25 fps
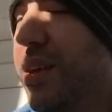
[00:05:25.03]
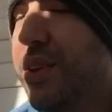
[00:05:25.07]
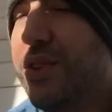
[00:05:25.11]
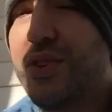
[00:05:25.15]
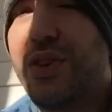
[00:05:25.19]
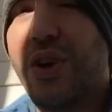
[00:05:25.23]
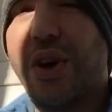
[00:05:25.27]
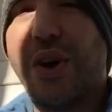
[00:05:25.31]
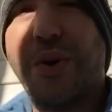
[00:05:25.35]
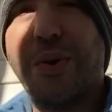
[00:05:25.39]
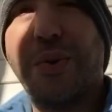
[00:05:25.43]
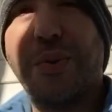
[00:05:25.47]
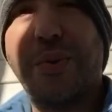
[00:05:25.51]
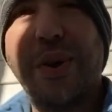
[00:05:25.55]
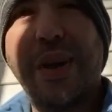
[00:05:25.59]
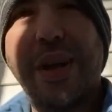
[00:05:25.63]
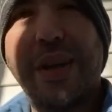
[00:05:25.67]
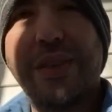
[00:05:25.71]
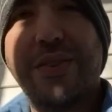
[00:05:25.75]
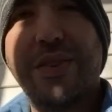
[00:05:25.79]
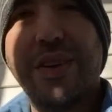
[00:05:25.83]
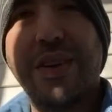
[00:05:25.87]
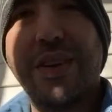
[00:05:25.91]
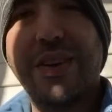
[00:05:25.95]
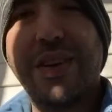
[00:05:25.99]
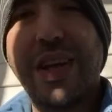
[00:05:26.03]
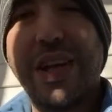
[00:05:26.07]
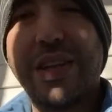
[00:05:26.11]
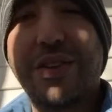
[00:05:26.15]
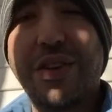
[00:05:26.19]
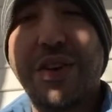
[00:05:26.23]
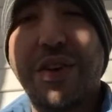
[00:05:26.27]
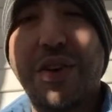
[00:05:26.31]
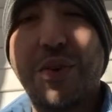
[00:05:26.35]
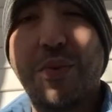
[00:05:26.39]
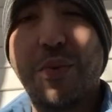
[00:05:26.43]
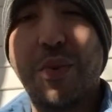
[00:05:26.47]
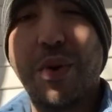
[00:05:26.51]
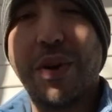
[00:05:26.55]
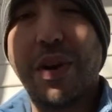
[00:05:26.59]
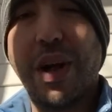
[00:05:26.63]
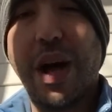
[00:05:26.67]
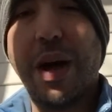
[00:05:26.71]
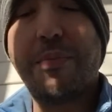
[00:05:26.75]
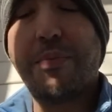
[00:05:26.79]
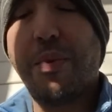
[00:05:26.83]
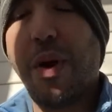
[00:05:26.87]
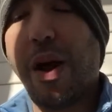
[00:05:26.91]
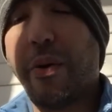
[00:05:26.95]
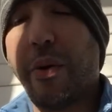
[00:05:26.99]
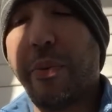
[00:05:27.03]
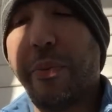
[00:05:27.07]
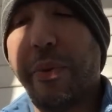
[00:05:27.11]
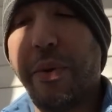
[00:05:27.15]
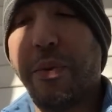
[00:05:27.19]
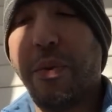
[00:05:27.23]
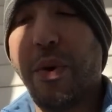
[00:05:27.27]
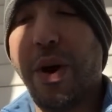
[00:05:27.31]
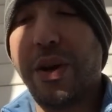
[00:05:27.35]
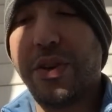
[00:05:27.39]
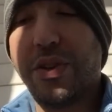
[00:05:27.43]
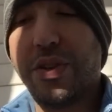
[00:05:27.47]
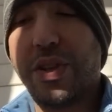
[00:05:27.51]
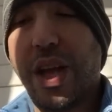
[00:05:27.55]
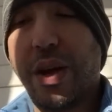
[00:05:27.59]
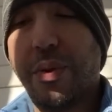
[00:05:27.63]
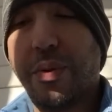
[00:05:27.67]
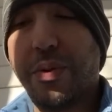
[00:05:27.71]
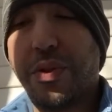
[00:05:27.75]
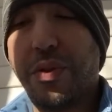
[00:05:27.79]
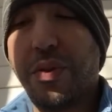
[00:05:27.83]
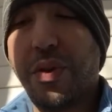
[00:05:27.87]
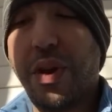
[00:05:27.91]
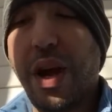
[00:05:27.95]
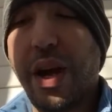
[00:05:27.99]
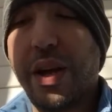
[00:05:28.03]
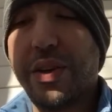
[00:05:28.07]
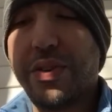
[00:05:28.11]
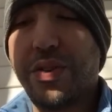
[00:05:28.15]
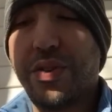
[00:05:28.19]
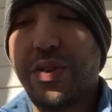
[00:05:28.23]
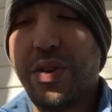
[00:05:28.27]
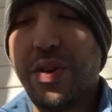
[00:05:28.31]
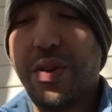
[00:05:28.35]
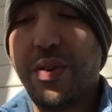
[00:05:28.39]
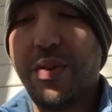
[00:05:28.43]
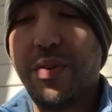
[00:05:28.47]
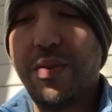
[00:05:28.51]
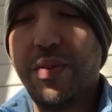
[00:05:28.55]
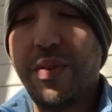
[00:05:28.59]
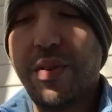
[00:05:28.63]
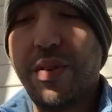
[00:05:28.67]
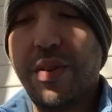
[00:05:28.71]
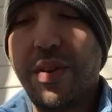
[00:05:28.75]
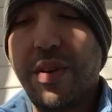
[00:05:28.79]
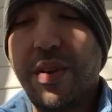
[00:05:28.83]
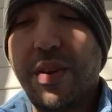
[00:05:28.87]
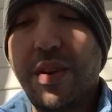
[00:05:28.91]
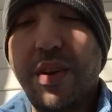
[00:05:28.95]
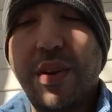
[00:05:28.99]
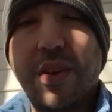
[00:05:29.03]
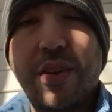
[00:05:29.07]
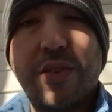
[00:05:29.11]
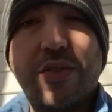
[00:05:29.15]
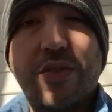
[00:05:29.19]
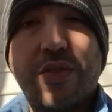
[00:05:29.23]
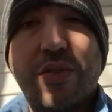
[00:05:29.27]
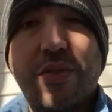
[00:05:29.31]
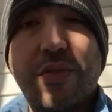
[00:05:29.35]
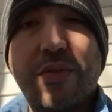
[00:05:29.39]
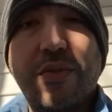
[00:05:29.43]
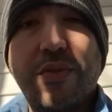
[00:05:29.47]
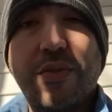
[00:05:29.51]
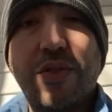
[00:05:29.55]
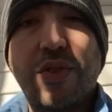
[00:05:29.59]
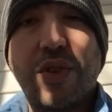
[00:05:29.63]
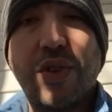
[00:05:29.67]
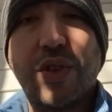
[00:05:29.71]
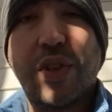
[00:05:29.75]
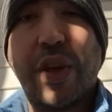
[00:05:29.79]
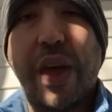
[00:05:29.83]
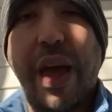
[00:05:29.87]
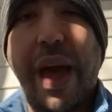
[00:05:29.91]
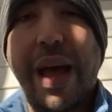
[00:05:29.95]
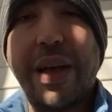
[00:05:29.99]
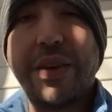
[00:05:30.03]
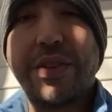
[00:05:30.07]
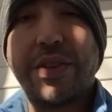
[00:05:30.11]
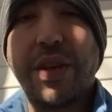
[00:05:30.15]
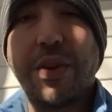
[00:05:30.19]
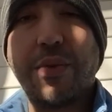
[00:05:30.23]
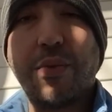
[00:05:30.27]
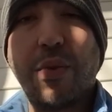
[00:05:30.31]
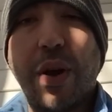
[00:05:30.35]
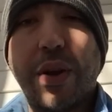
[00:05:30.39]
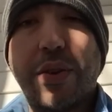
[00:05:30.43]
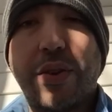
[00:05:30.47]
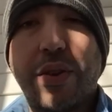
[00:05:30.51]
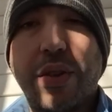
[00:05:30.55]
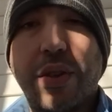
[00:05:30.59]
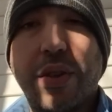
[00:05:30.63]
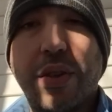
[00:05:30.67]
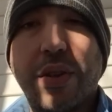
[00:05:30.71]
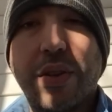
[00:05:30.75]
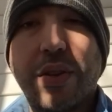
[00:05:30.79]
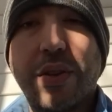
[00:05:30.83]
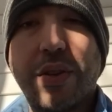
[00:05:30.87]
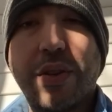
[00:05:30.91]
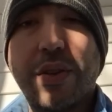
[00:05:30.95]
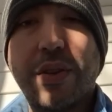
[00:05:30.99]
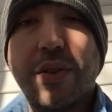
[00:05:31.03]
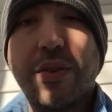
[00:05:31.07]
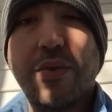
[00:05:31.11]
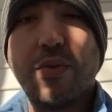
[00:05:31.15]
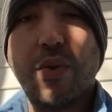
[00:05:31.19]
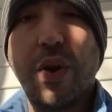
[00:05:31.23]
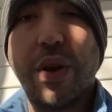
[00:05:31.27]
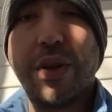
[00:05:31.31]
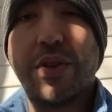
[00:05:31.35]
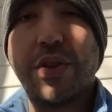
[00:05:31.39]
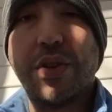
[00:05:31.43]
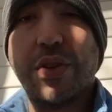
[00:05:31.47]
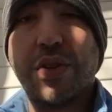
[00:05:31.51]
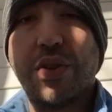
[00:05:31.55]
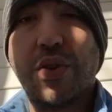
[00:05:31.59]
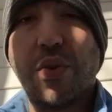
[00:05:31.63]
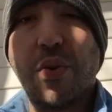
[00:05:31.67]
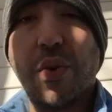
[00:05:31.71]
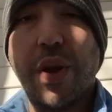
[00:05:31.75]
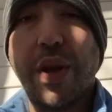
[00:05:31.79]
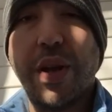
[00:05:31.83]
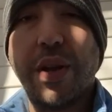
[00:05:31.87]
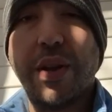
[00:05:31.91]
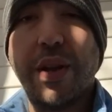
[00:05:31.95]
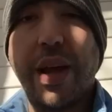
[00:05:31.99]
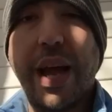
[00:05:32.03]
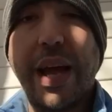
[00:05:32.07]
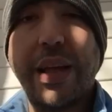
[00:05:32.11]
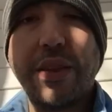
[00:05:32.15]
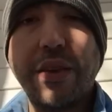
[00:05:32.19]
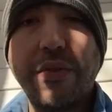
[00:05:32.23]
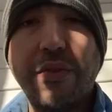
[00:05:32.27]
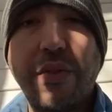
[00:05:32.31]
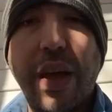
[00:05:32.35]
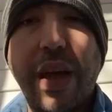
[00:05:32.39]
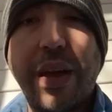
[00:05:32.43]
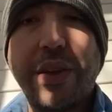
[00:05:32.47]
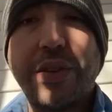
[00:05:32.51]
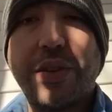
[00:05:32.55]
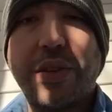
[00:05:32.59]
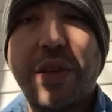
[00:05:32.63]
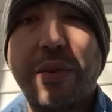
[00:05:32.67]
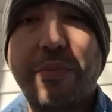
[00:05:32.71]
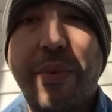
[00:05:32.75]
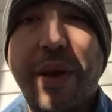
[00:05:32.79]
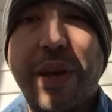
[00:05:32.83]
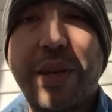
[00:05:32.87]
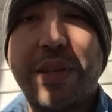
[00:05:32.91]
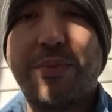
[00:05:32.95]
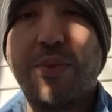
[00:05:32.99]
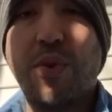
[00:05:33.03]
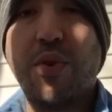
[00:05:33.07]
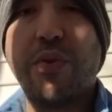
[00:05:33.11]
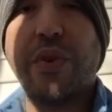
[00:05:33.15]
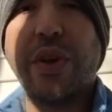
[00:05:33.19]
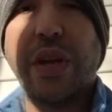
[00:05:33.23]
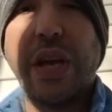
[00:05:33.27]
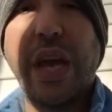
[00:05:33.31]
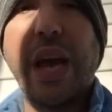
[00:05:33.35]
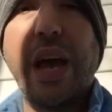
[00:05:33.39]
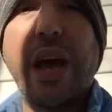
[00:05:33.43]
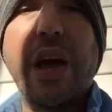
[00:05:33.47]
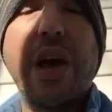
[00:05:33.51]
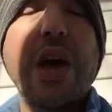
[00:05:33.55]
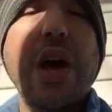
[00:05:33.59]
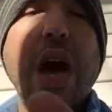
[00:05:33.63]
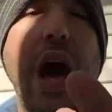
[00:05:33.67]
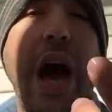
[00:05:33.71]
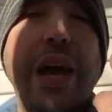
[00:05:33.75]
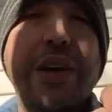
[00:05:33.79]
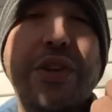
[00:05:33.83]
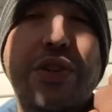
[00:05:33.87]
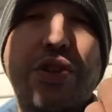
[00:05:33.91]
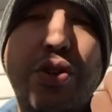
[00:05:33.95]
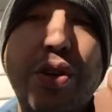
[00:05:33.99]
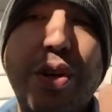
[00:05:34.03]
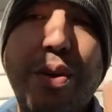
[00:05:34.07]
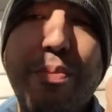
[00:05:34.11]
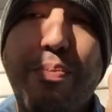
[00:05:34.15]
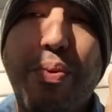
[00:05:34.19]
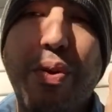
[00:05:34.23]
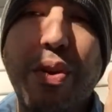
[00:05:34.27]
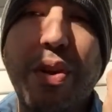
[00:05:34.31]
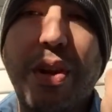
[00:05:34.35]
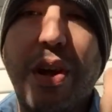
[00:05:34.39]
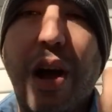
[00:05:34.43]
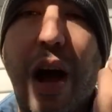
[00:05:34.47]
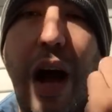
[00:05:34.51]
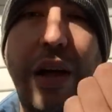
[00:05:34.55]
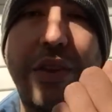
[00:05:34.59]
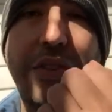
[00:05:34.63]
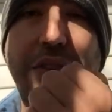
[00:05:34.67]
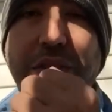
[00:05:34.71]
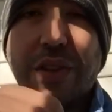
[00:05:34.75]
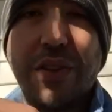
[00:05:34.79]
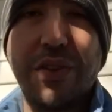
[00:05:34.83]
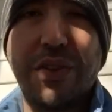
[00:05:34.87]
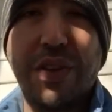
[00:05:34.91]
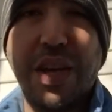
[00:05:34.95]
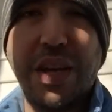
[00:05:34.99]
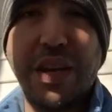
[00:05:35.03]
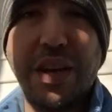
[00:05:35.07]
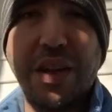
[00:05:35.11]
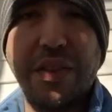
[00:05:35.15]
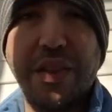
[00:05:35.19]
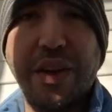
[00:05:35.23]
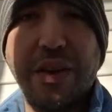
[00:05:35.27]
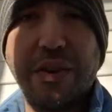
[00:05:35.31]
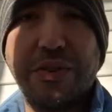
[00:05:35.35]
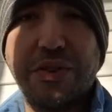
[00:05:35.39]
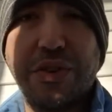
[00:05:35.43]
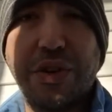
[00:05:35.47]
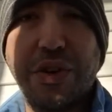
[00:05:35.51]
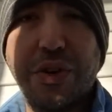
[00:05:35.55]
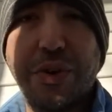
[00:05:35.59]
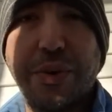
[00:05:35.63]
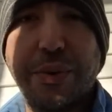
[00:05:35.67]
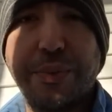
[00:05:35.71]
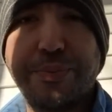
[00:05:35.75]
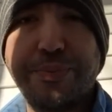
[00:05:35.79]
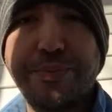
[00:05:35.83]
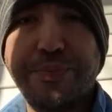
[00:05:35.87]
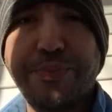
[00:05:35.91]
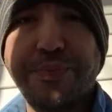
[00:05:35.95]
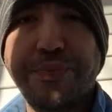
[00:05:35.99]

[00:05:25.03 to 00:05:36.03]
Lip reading: So it's a good one. I'll probably be watching that with you guys too. Just cast it right to the screen. End of Days is the best movie. Yeah, I should have put Constantine in there too.